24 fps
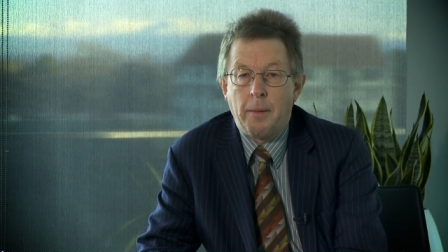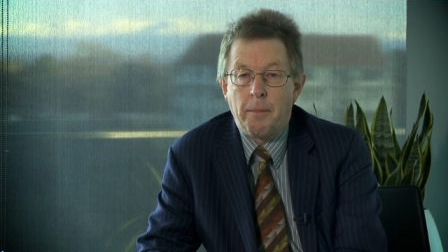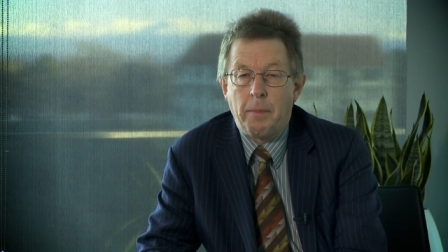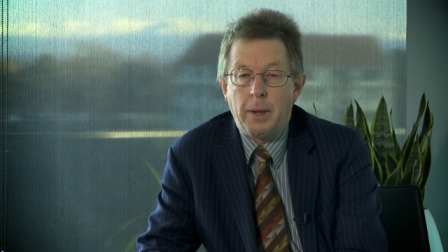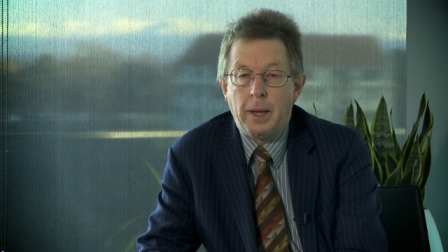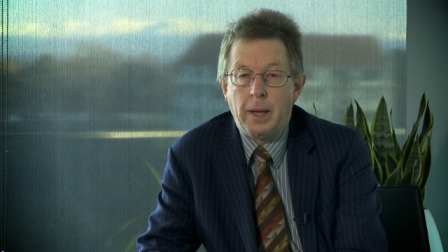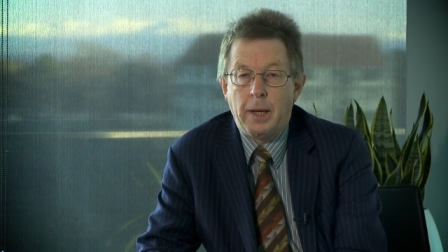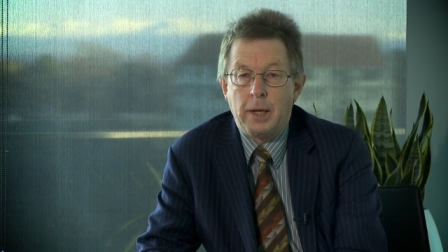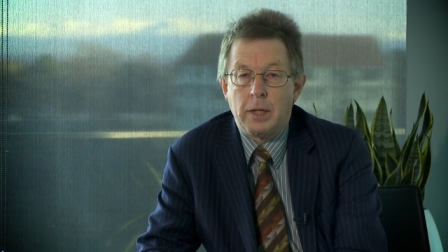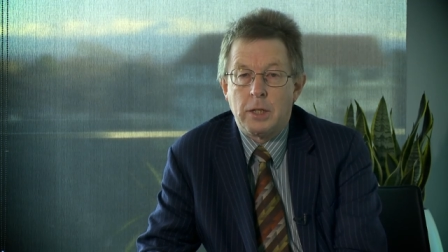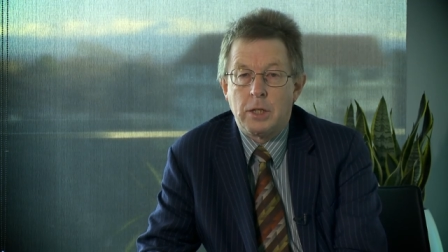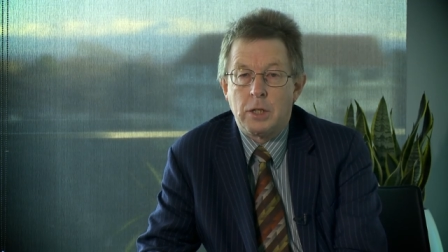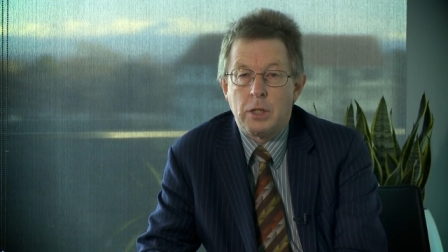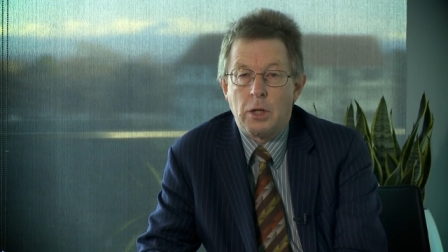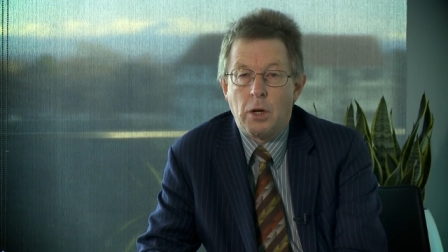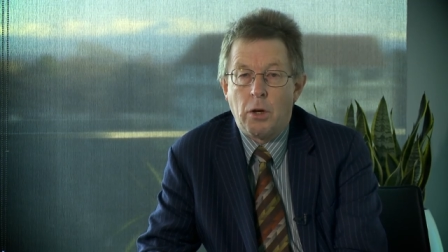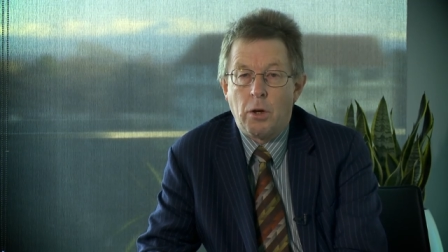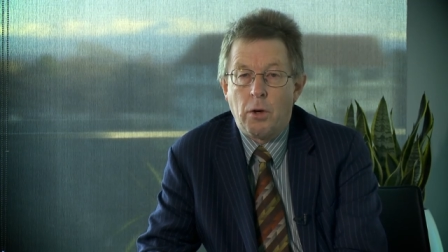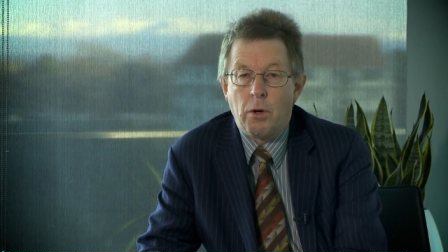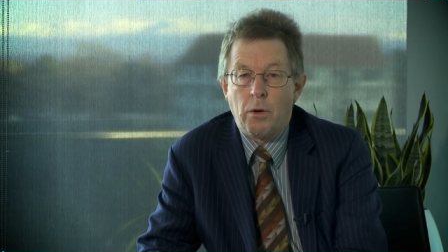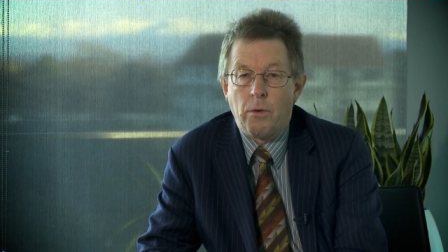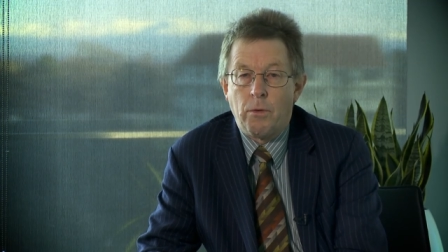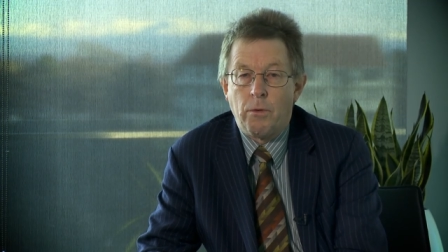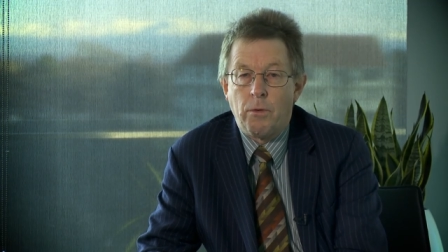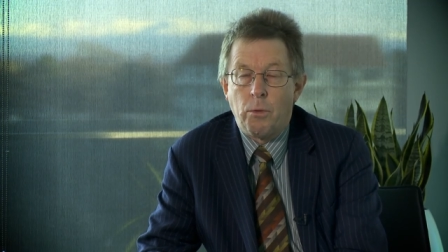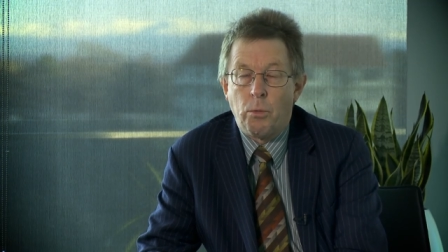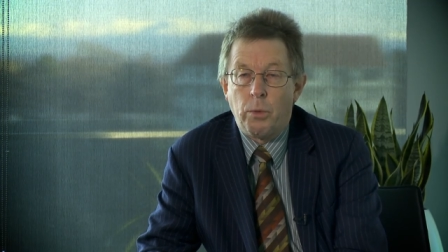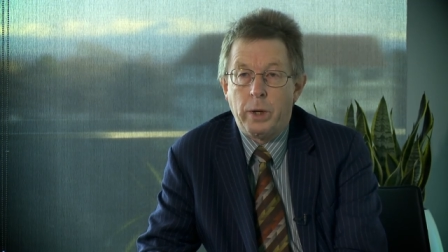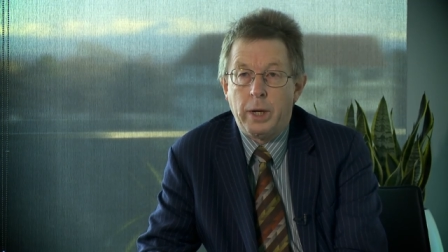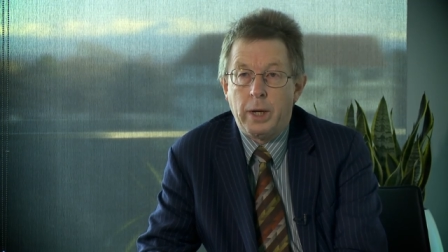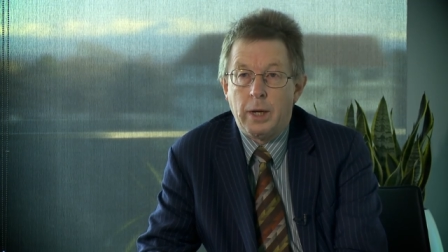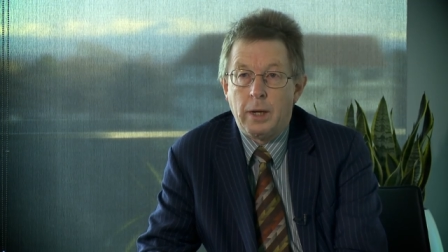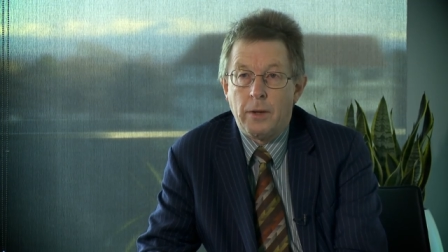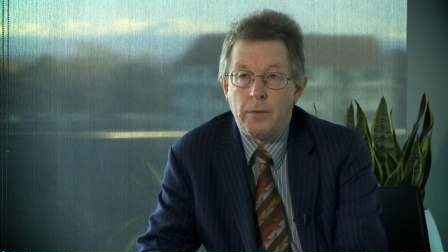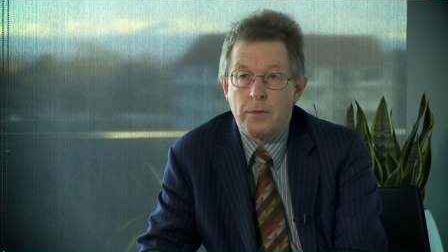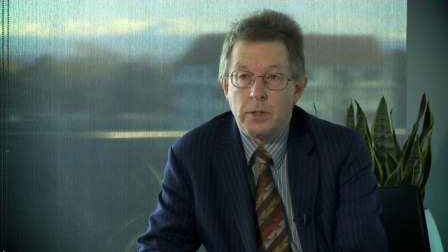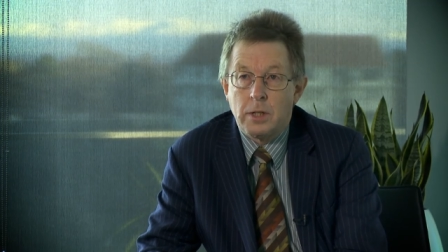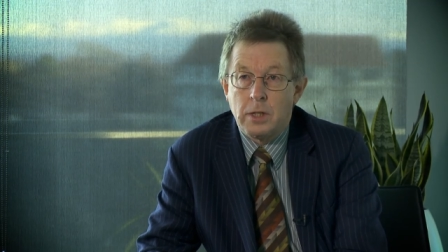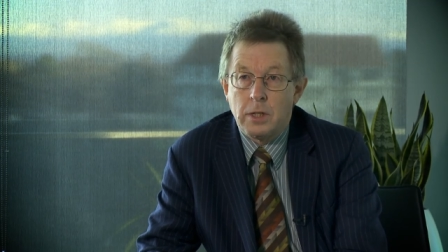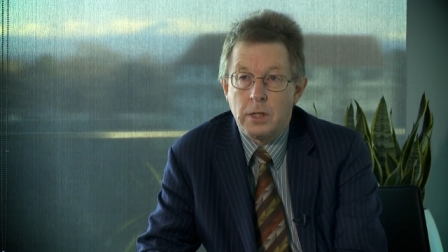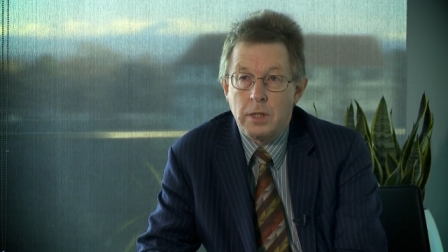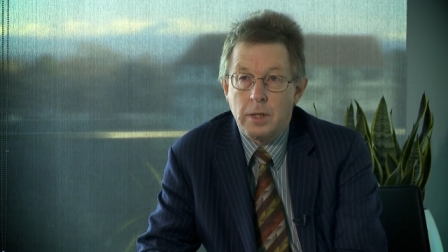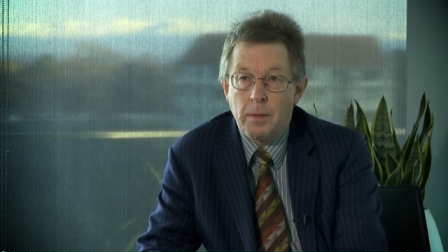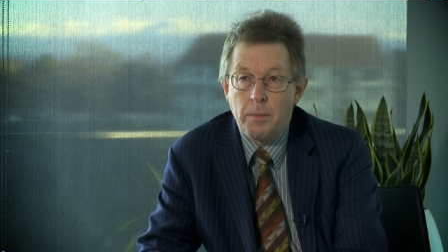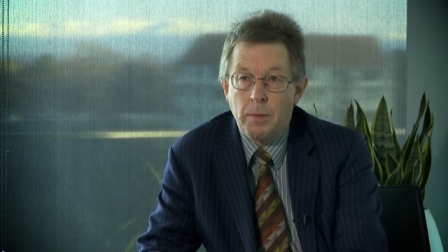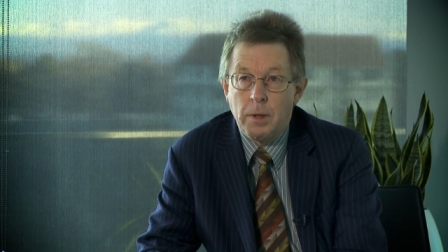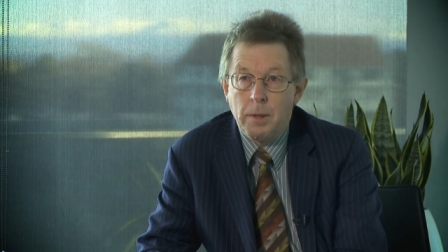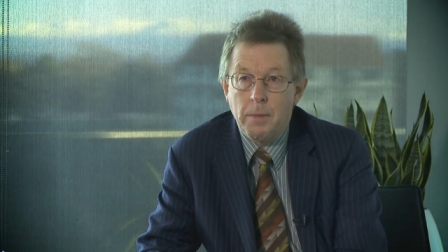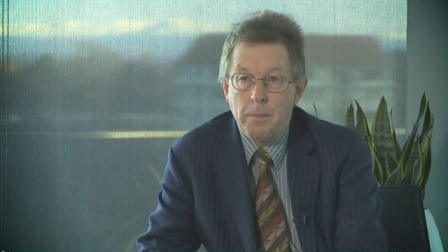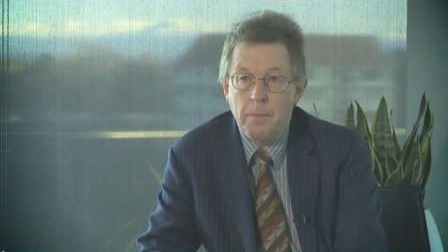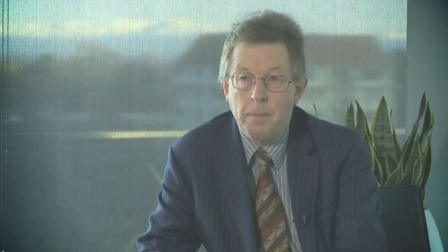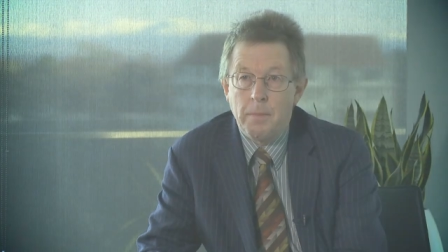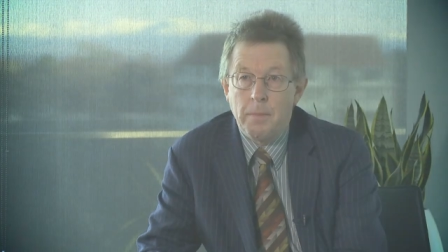parts of Redcliffs and Sumner.